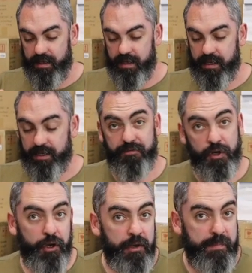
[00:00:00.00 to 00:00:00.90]
You've
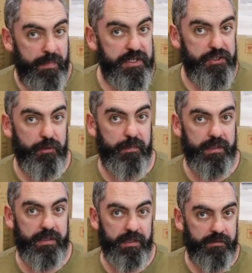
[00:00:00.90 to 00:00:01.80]
not only based your
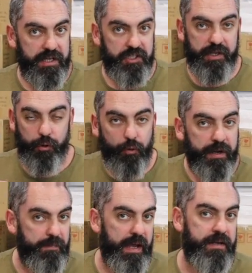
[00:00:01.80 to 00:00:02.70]
building, you've actually
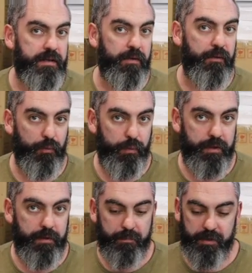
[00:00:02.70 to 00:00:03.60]
already painted the
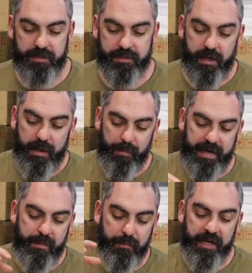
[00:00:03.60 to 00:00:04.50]
wood, because by
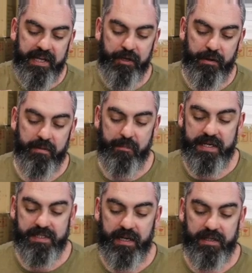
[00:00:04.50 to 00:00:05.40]
now putting in your other
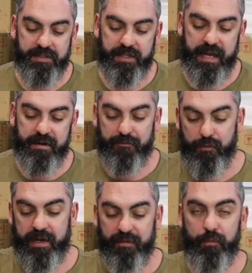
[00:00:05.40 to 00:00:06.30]
base colors and
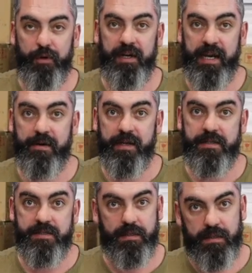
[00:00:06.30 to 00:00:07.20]
avoiding the wooden
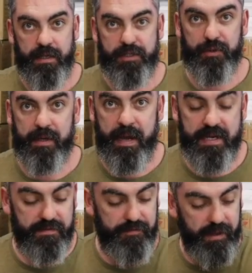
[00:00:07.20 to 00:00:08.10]
areas, it's already
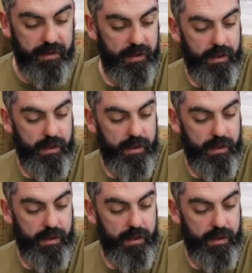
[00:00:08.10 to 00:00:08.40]
painted for you.